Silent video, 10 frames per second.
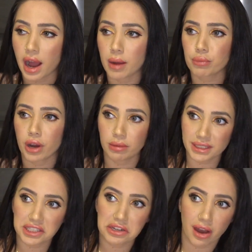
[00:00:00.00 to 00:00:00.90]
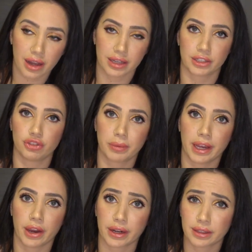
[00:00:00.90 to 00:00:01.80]
I'm probably not gonna do my
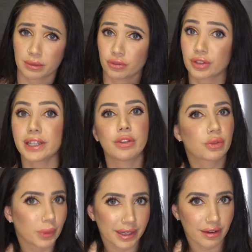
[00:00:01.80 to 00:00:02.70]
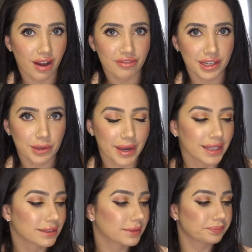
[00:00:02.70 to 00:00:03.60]
hair because I'm just gonna sweat it off
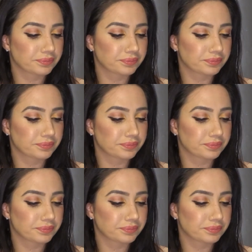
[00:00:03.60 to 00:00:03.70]
anyways.